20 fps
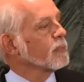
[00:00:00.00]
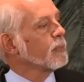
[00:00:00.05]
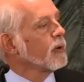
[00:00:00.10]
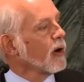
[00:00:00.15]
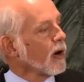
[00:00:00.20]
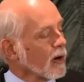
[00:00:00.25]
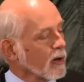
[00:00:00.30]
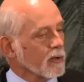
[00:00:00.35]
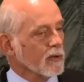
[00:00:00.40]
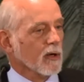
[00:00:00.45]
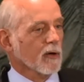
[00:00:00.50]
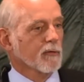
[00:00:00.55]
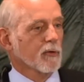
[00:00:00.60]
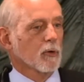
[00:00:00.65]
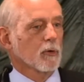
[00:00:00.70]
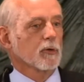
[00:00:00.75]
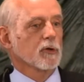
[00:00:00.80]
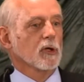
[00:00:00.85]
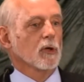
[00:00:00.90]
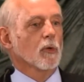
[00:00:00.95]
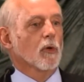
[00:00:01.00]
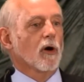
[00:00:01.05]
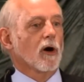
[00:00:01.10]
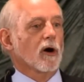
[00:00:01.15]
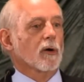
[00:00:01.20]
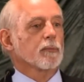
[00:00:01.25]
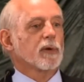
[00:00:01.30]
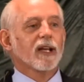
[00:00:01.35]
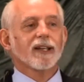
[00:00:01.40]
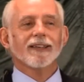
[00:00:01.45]
part of who you
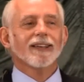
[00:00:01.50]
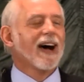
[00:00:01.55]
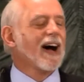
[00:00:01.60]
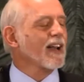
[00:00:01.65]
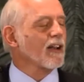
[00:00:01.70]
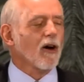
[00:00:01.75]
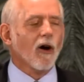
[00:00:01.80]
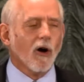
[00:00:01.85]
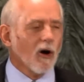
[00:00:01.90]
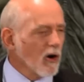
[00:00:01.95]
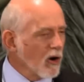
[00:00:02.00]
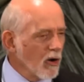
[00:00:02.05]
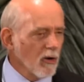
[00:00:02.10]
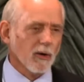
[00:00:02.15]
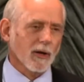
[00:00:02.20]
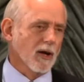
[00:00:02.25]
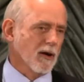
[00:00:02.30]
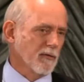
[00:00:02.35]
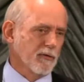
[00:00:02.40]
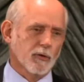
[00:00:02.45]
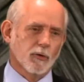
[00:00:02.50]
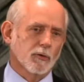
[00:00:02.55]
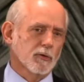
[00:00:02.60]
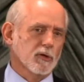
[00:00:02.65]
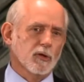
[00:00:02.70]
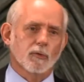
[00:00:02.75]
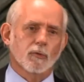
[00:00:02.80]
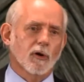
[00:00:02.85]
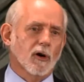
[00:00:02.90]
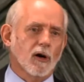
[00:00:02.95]
are, but not all of who
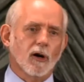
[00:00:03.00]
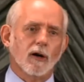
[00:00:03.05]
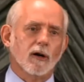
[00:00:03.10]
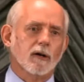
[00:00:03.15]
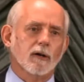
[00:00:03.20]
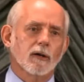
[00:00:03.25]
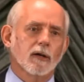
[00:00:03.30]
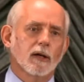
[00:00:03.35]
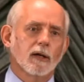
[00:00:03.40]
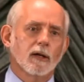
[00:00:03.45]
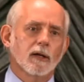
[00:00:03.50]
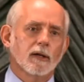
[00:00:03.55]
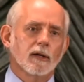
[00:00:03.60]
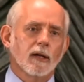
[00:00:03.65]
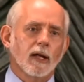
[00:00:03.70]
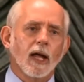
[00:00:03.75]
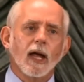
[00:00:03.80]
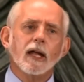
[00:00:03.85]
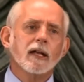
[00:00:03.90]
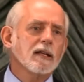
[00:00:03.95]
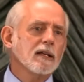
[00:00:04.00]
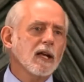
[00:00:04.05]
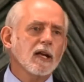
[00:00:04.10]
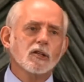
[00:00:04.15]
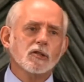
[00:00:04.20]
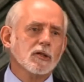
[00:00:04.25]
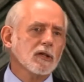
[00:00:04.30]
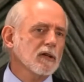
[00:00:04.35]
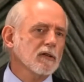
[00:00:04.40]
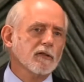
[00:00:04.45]
you are.
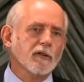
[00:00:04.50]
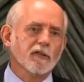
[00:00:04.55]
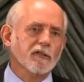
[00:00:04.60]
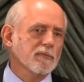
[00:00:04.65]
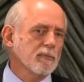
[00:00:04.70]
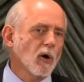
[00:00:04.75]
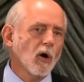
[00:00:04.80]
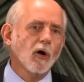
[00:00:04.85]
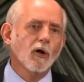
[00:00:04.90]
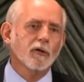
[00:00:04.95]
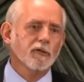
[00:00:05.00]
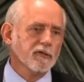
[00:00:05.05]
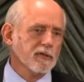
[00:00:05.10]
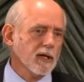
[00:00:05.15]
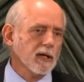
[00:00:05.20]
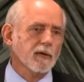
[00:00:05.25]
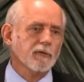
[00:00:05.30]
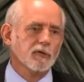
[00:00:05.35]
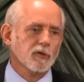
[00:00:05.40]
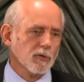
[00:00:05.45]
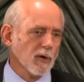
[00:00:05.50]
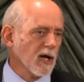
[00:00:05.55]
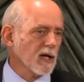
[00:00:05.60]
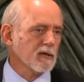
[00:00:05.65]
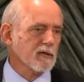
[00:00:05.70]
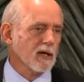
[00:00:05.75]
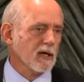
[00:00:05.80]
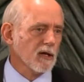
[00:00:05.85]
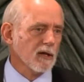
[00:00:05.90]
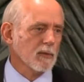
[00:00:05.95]
ADHD is a small set of
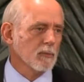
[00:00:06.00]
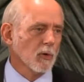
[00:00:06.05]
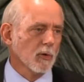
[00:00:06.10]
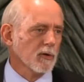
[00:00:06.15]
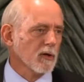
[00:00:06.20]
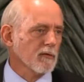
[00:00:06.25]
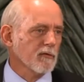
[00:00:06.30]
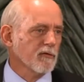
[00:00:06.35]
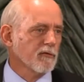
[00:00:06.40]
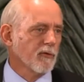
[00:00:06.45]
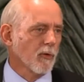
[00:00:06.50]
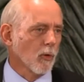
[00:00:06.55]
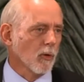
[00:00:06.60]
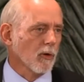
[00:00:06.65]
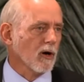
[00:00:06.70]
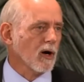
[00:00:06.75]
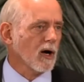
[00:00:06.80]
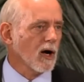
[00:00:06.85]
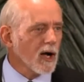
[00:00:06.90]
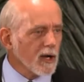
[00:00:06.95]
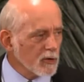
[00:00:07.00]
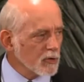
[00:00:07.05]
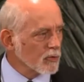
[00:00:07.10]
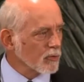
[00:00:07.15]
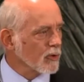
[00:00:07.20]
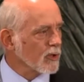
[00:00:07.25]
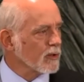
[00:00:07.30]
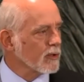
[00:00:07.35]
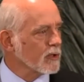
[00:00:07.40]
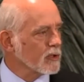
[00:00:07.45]
traits out of the more than
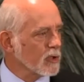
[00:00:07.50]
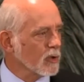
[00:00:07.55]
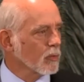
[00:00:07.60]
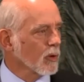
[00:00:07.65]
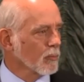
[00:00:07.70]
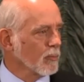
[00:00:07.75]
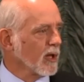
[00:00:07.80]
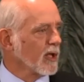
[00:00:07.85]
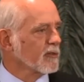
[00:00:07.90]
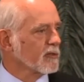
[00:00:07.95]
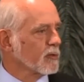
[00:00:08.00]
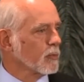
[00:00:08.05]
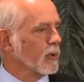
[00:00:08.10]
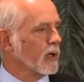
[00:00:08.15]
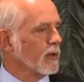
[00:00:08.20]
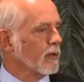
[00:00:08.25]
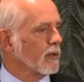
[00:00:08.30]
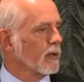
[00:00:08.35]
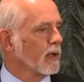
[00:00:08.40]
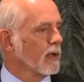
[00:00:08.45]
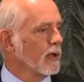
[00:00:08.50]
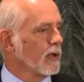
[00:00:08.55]
400 that you were blessed with.